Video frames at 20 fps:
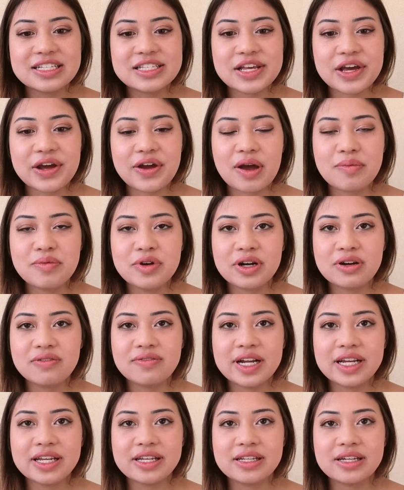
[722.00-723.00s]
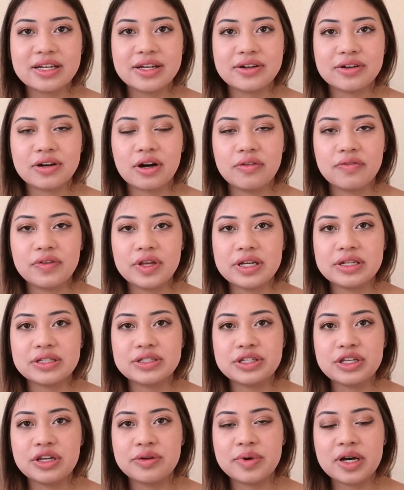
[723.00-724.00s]
So I'm not a regular coffee
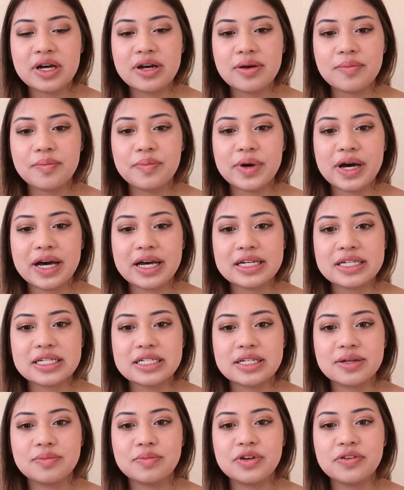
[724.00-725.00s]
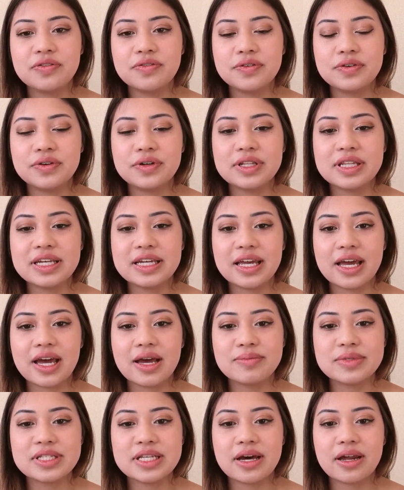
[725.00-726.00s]
consumer, but before the
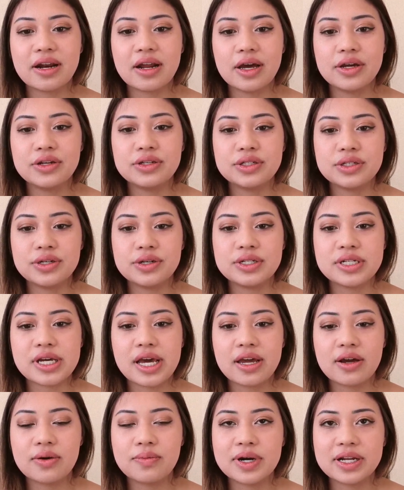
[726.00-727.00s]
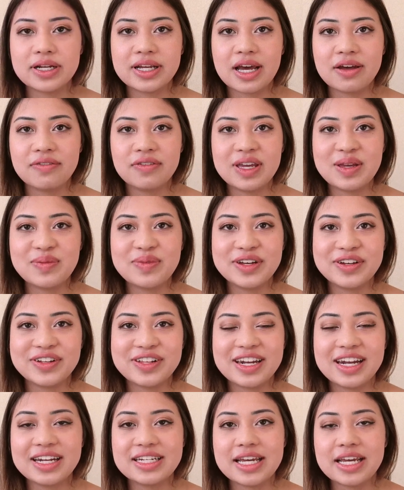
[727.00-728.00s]
GAMSAT I do take one caffeine pill,
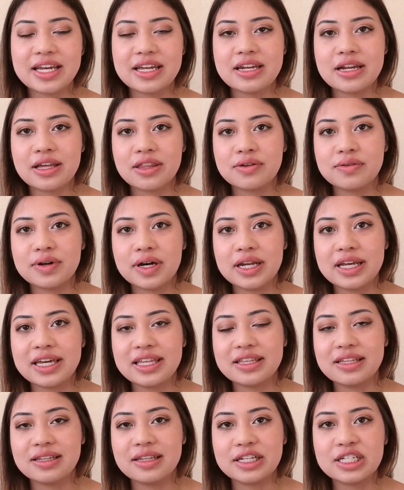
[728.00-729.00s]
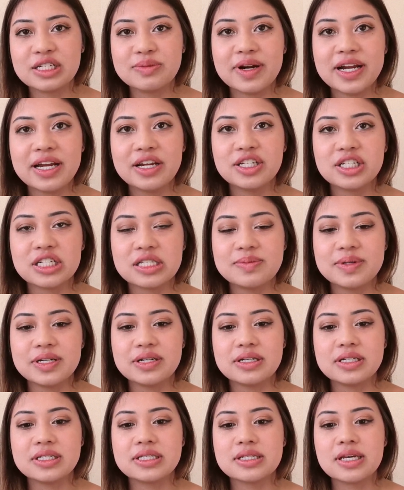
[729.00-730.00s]
and I take another one in the lunch break just
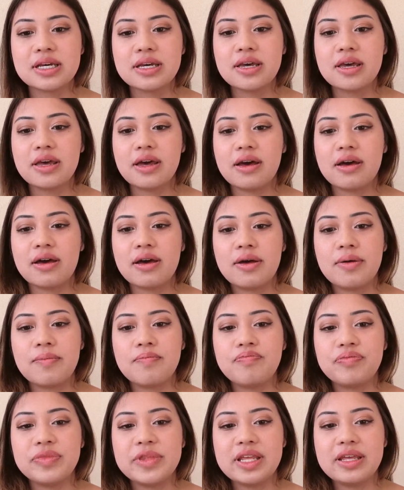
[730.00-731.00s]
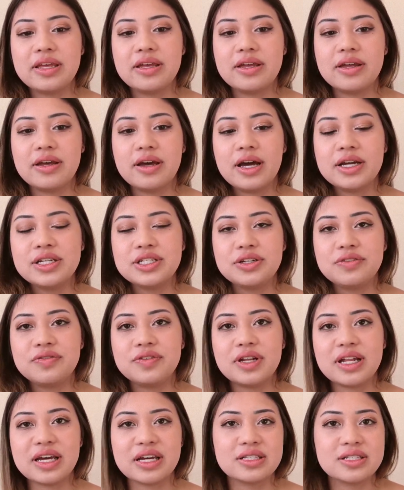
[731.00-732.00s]
because I do
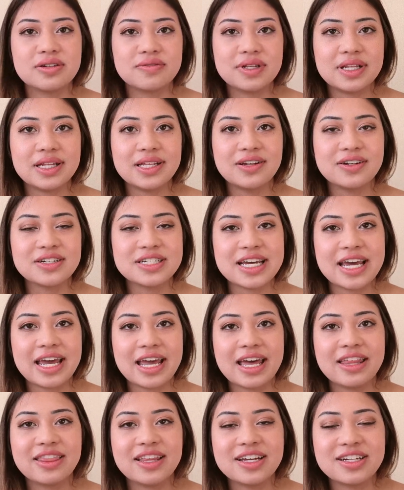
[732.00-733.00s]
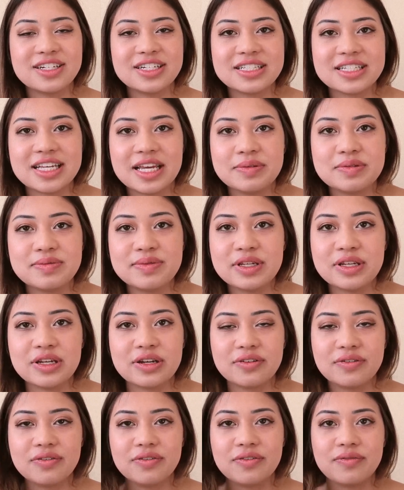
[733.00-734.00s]
feel like it's a really long day, and that just keeps me,
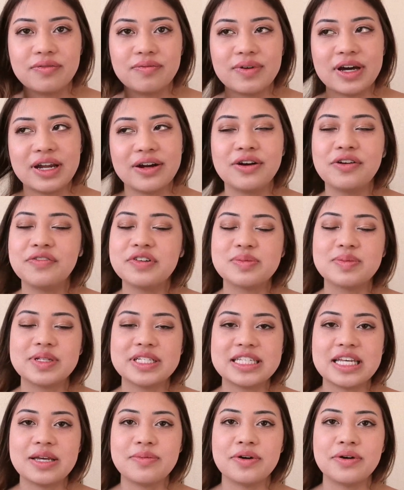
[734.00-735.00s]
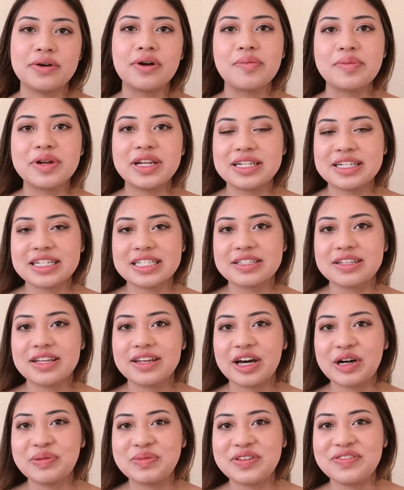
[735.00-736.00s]
I don't know if it's placebo or not, but it does
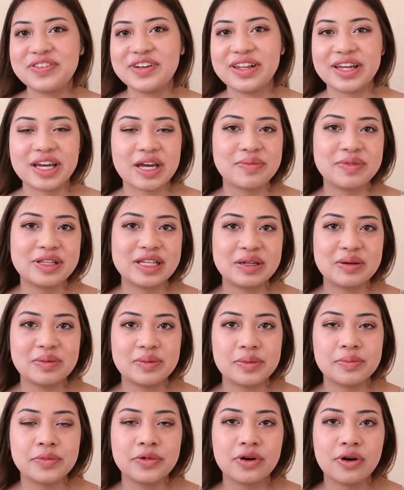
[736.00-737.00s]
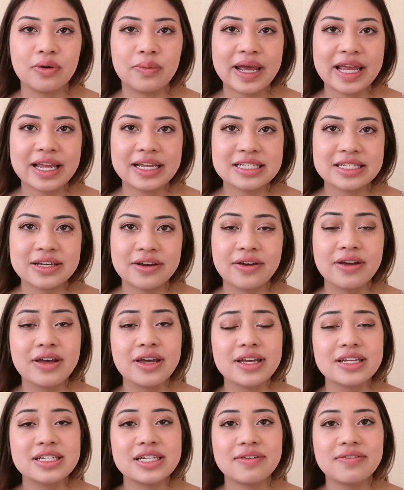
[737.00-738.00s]
help me feel like I'm a little bit more awake. So
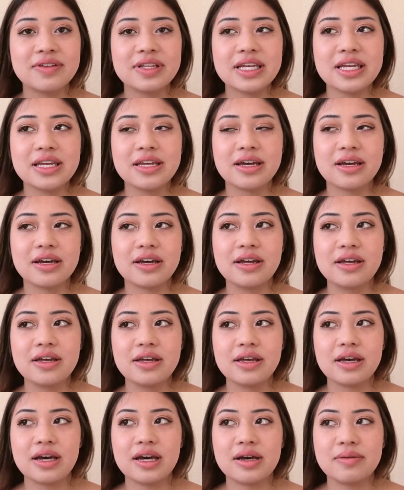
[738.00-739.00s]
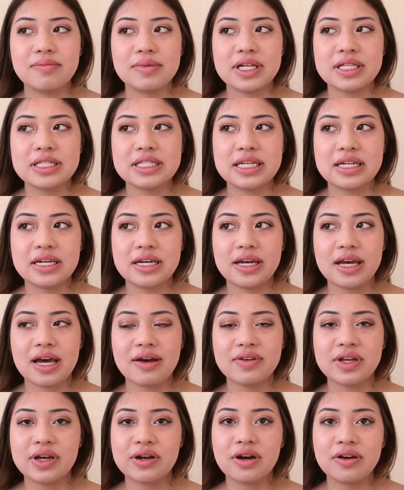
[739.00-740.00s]
definitely consider
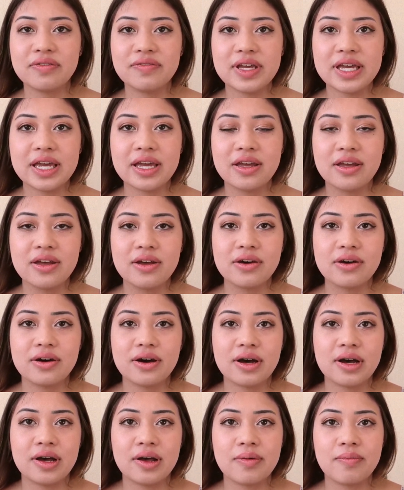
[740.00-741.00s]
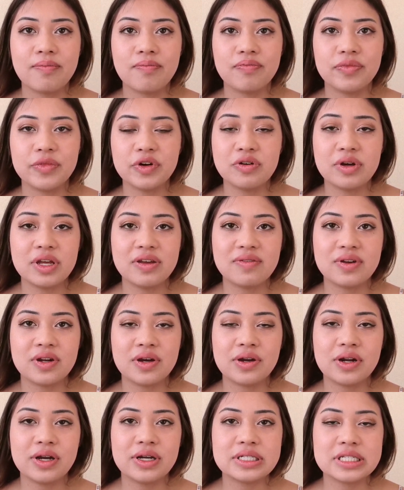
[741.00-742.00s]
having a coffee or even
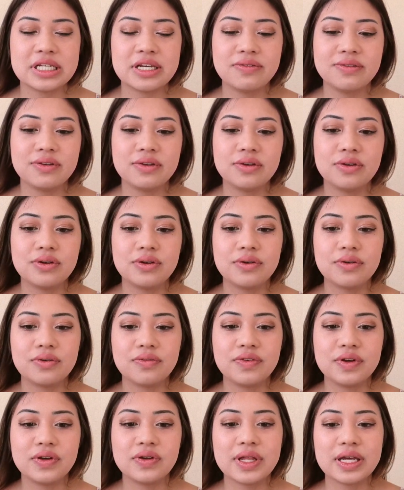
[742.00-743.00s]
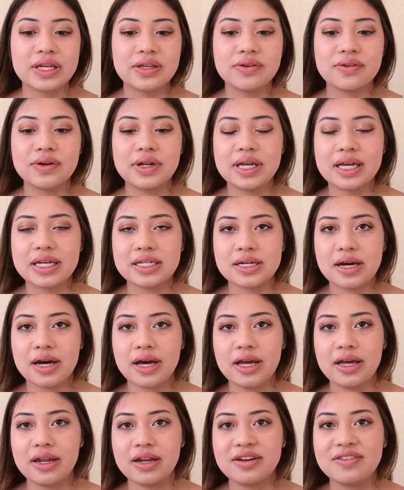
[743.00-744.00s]
no dose if you feel like you're going to get
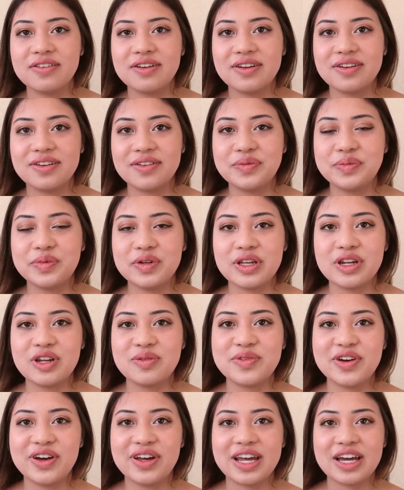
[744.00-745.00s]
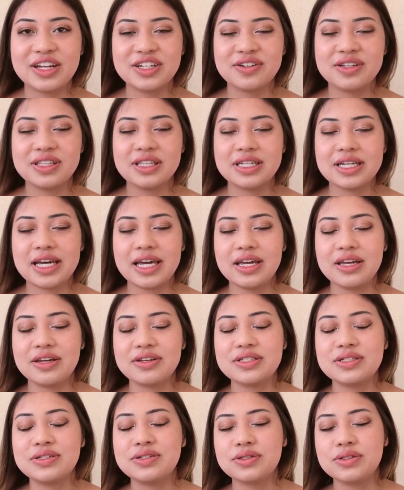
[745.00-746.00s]
tired and, you know, burn out during the day,
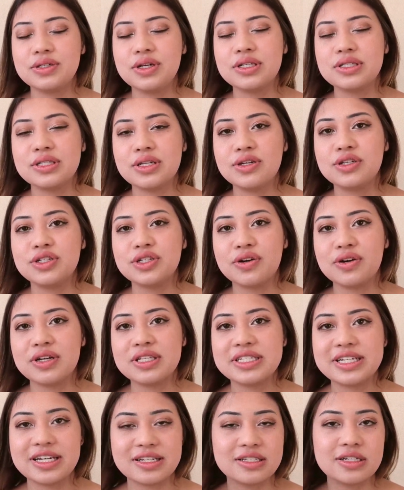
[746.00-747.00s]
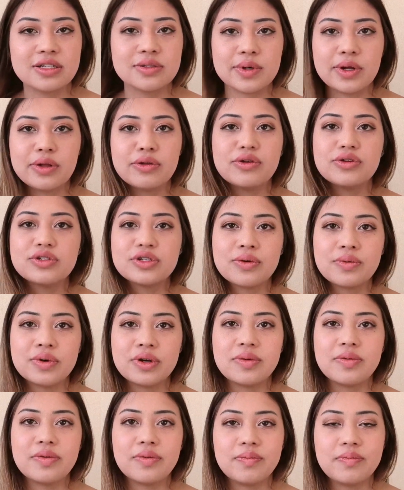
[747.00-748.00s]
because it's an endurance test as well, and you don't want
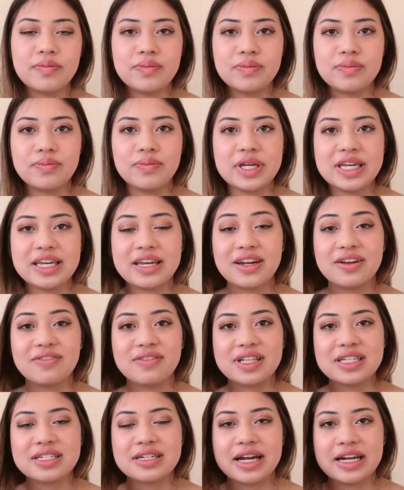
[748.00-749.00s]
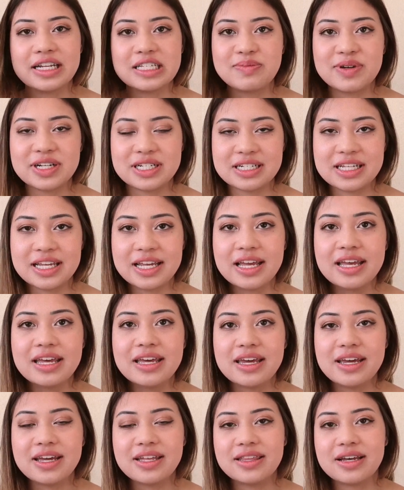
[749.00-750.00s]
to be getting really tired, especially
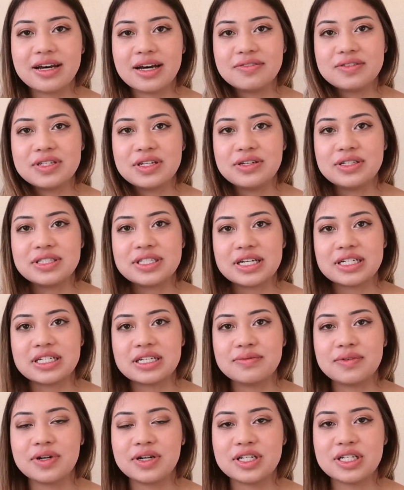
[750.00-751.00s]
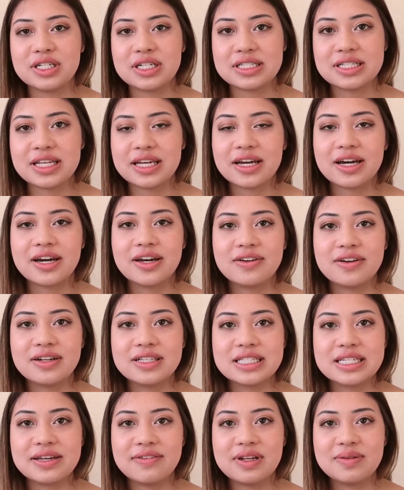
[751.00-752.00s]
in the afternoon section where it's just like
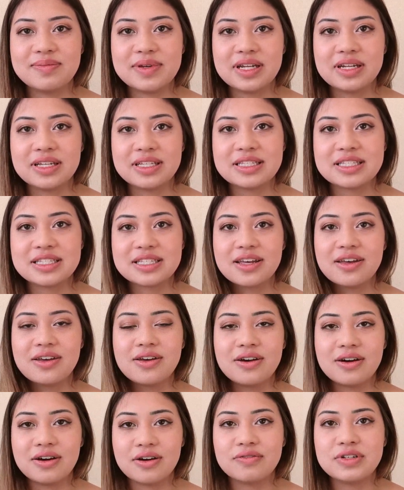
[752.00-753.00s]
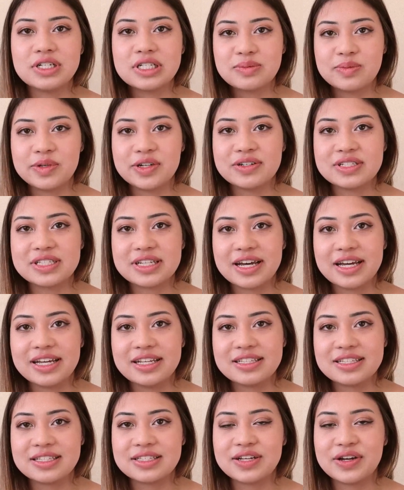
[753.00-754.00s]
170 minutes of just pure
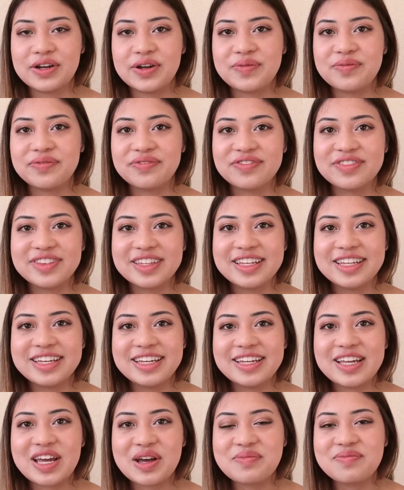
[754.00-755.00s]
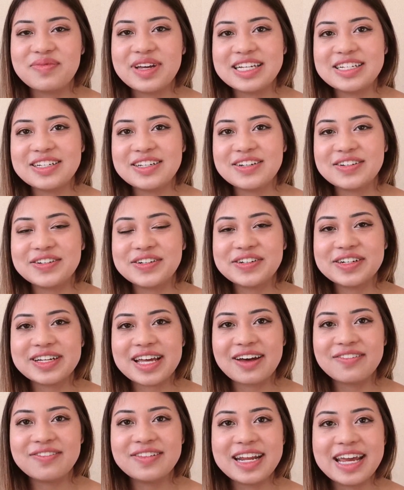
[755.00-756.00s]
science. So yeah, make sure you're all
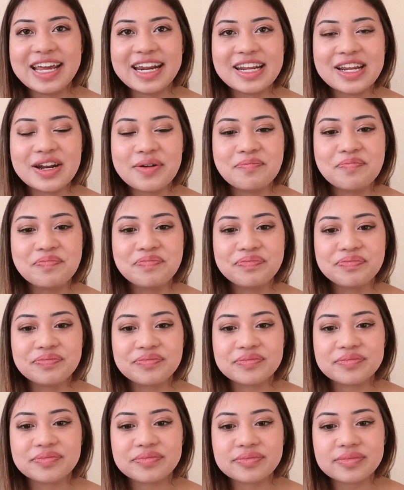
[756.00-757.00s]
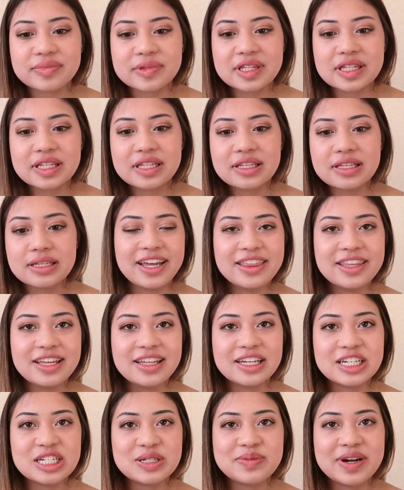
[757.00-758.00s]
caffeinated. In the
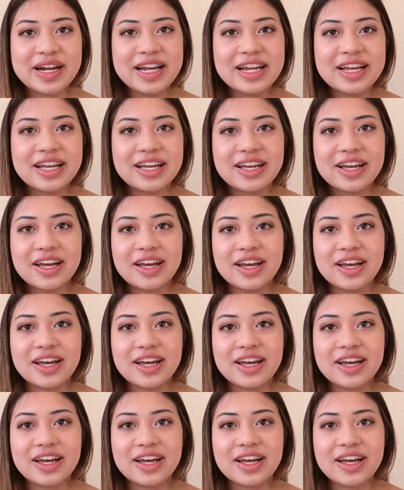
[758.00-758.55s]
lunch break,